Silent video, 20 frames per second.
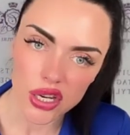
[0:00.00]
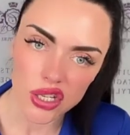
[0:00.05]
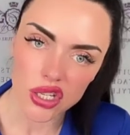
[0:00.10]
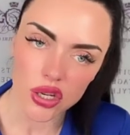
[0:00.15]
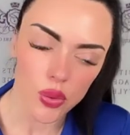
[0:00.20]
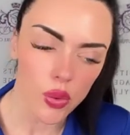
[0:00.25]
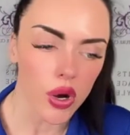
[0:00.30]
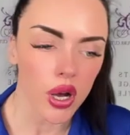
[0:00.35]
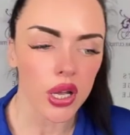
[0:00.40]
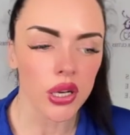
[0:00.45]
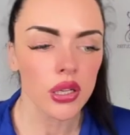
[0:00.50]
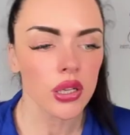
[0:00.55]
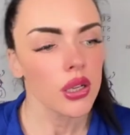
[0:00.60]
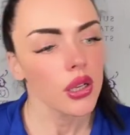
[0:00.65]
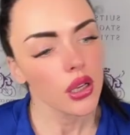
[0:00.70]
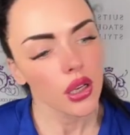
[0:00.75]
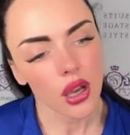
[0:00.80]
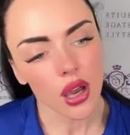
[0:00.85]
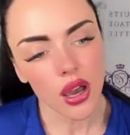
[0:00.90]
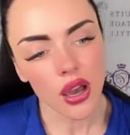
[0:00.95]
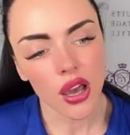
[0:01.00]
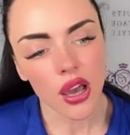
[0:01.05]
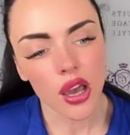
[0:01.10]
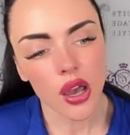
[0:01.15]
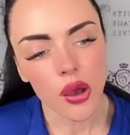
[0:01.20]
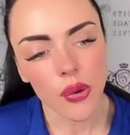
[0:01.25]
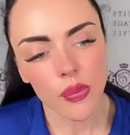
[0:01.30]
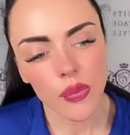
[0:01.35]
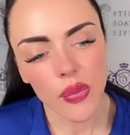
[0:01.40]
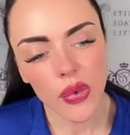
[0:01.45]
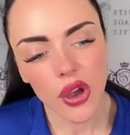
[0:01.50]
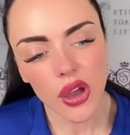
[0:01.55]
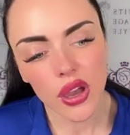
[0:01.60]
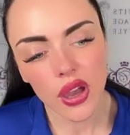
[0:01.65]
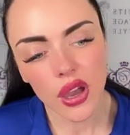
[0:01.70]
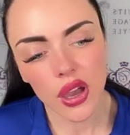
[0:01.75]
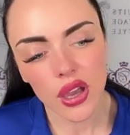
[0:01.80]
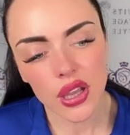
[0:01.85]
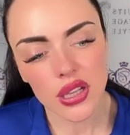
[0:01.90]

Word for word: why she won. Um,